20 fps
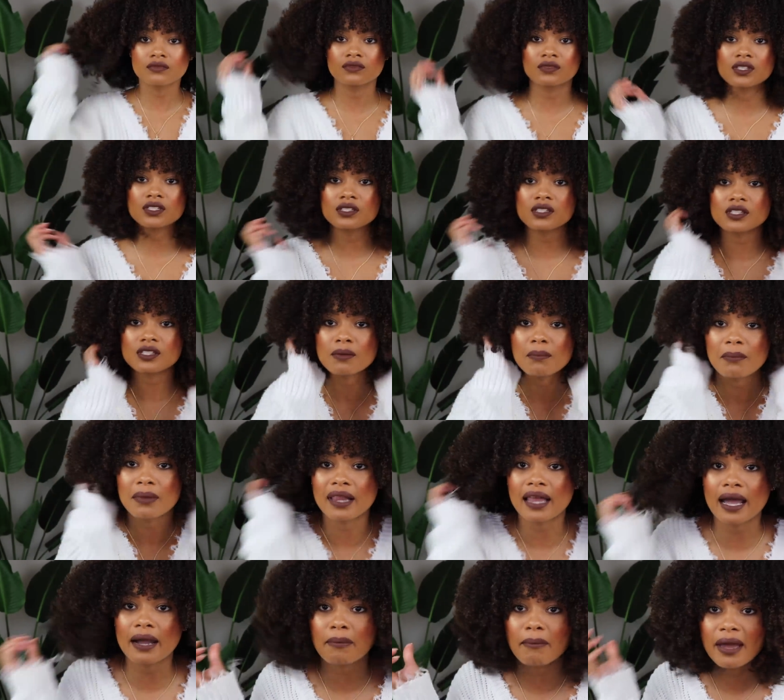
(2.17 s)
This is some
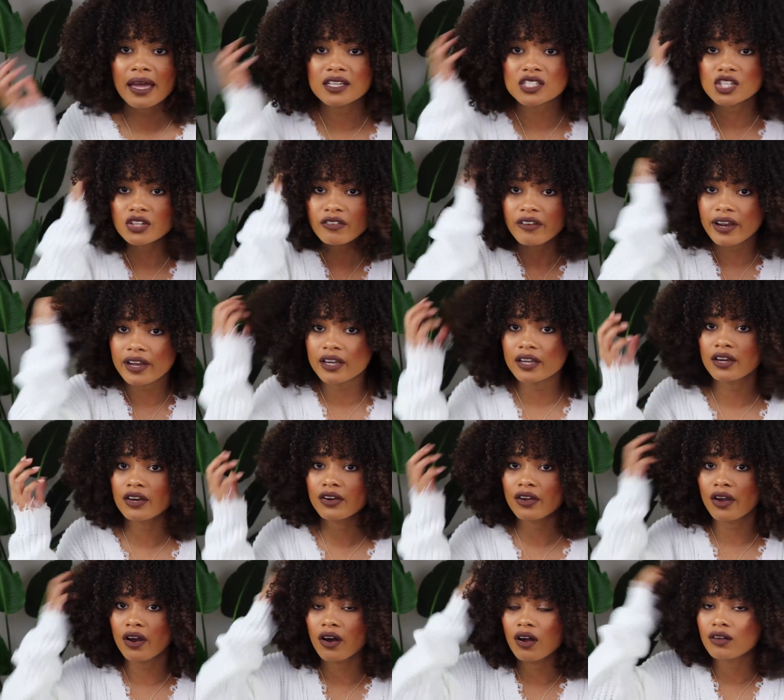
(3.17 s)
black magic right
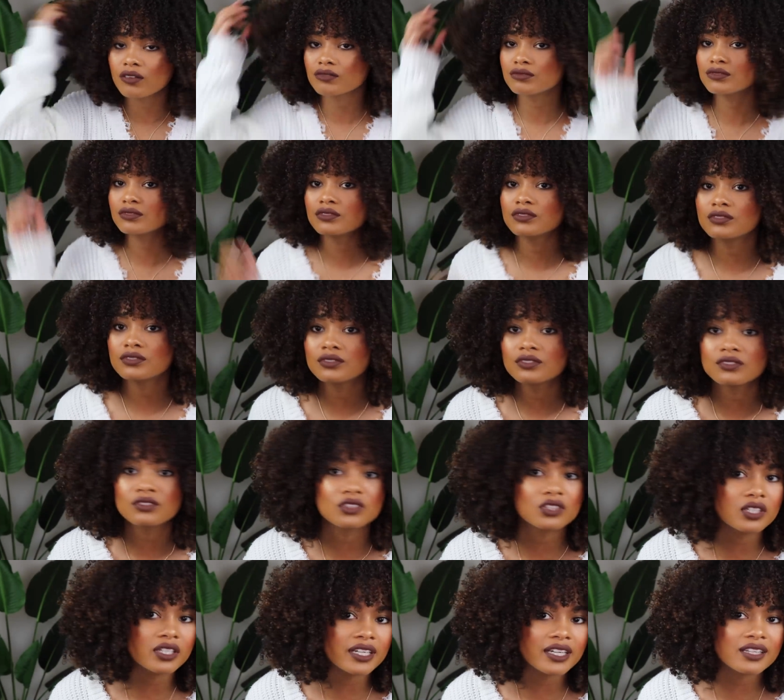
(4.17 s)
here, y'all.
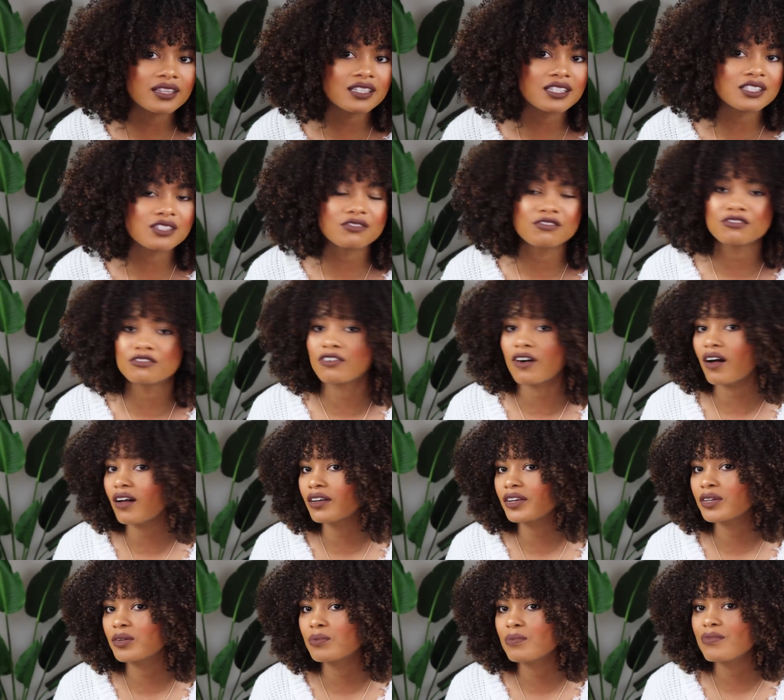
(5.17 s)
Look at this
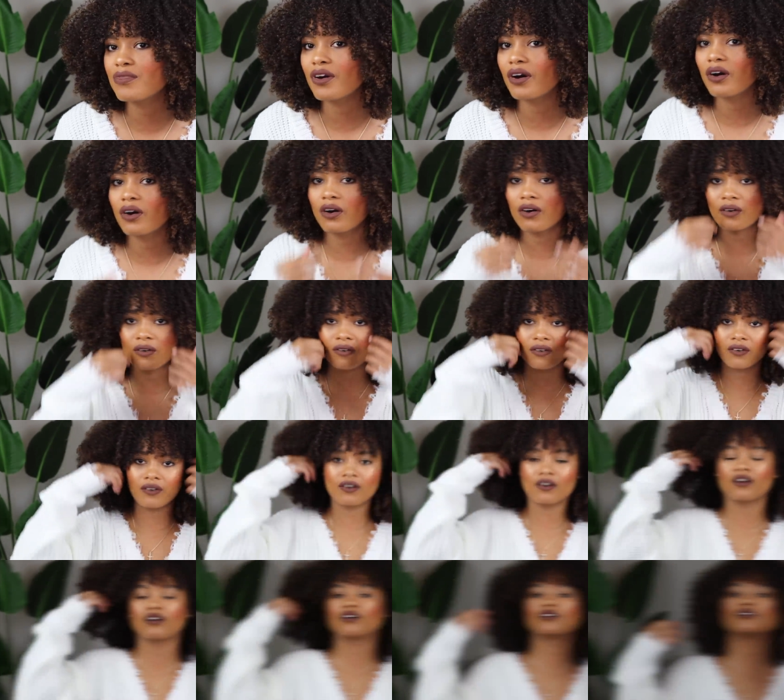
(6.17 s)
volume though.
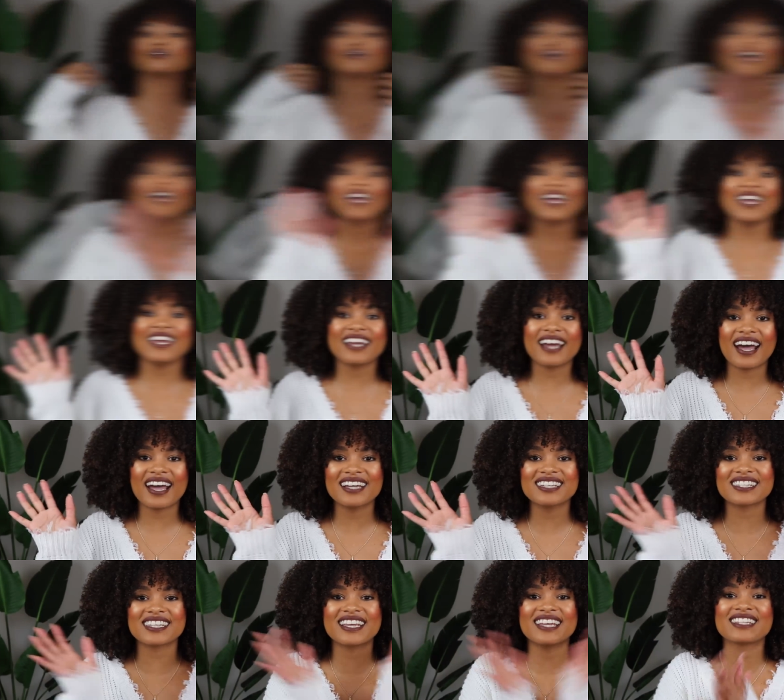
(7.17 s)
Hey
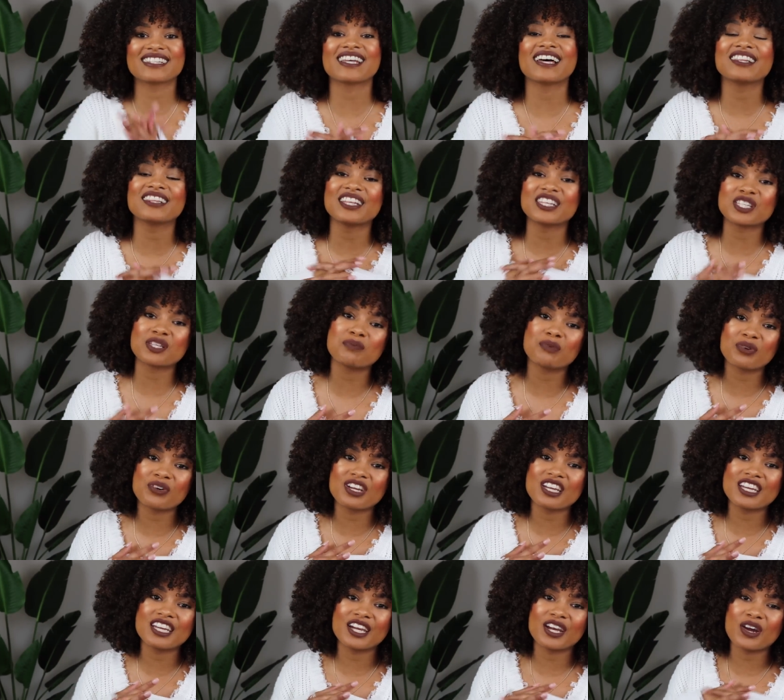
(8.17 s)
guys, it's Alyssa
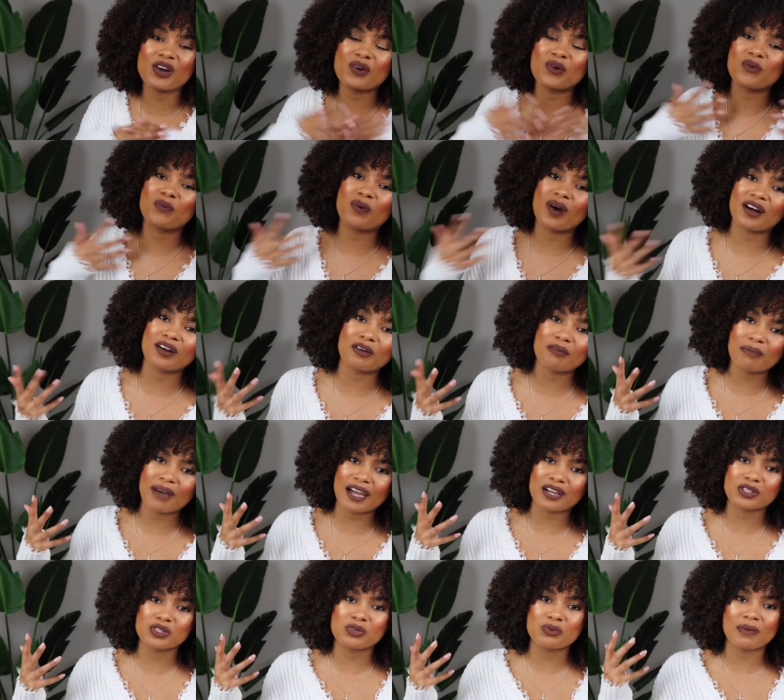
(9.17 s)
Marie here. Welcome
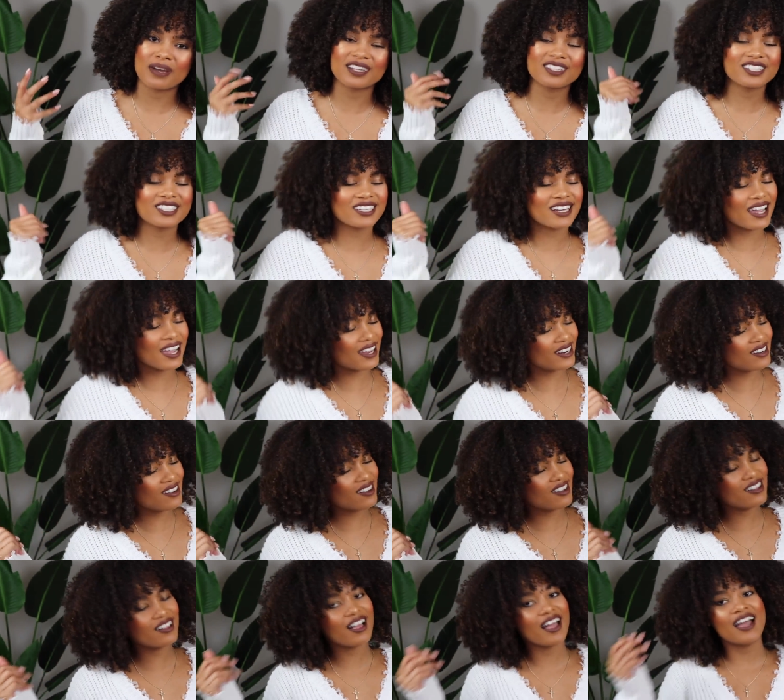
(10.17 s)
back to my
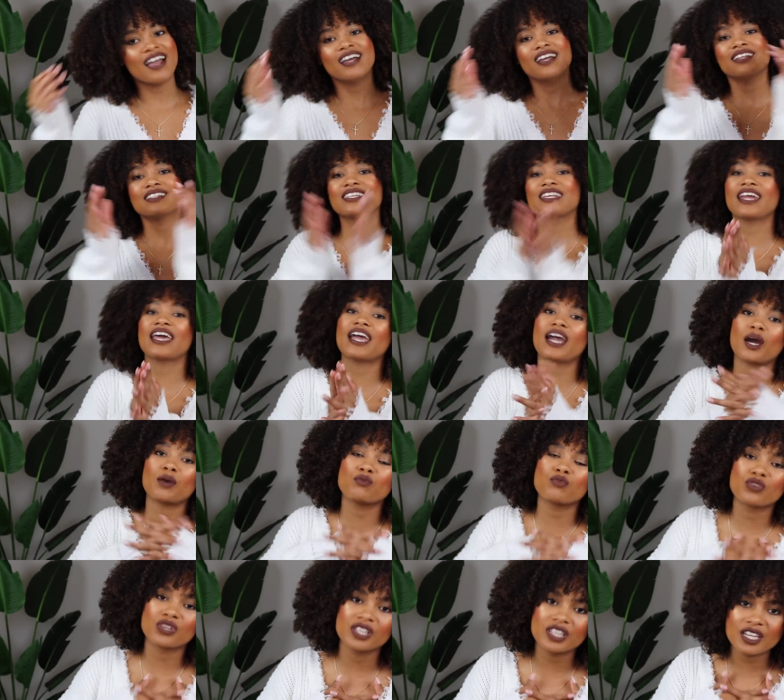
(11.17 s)
channel. Today
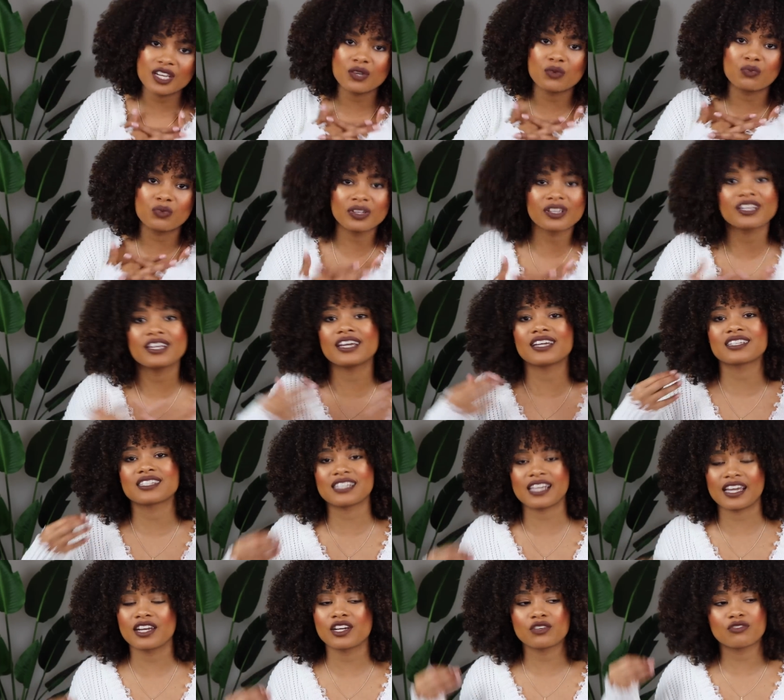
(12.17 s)
I'm really, really
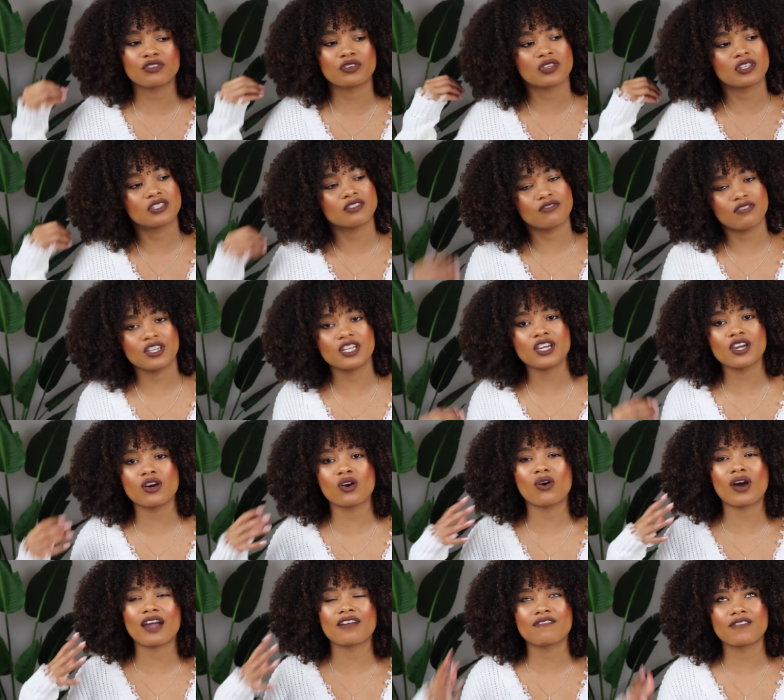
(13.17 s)
excited for this
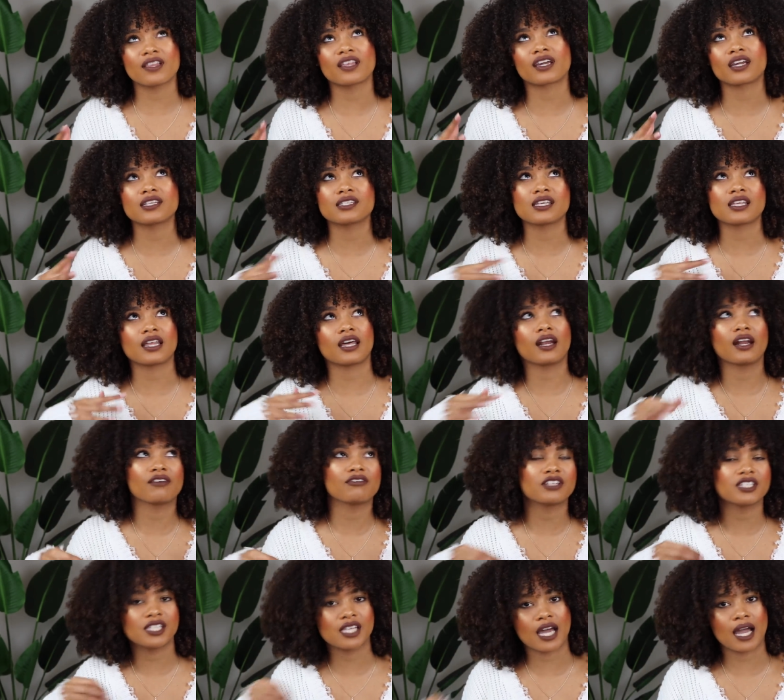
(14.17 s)
video. I feel like I say that
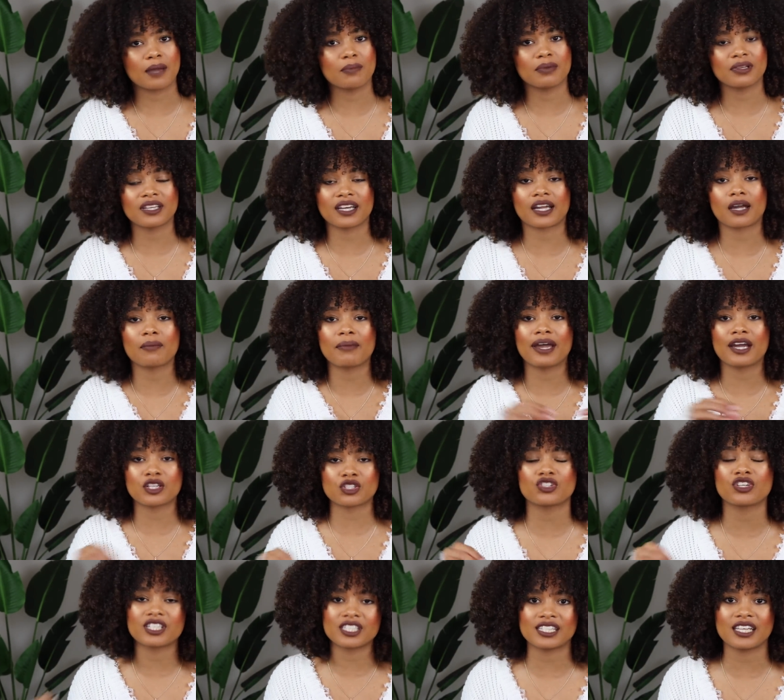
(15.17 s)
every time, but like I'm
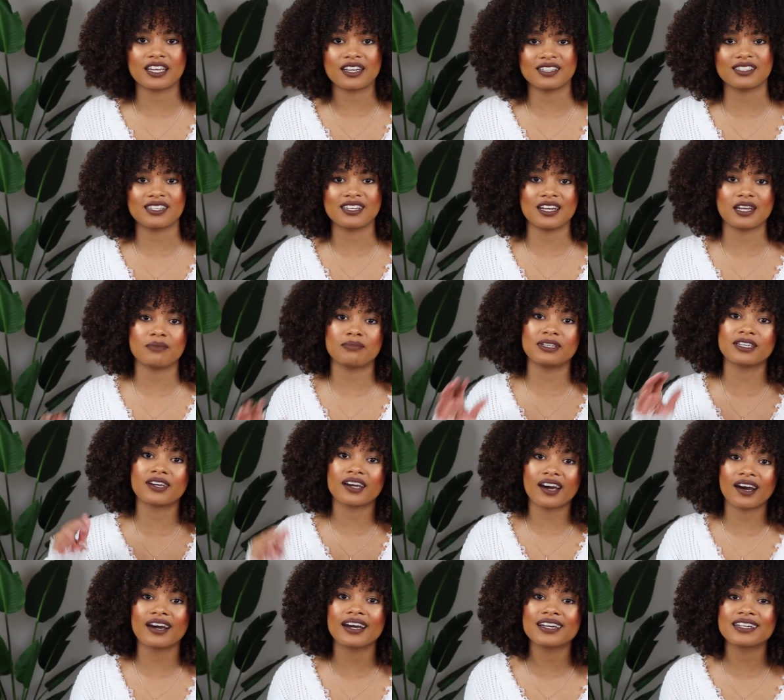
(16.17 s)
extra excited today
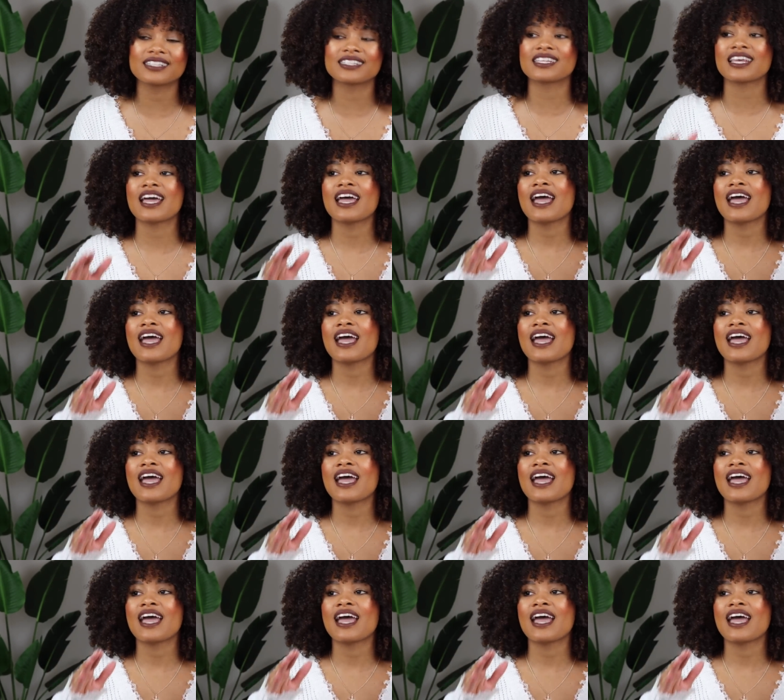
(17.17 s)
because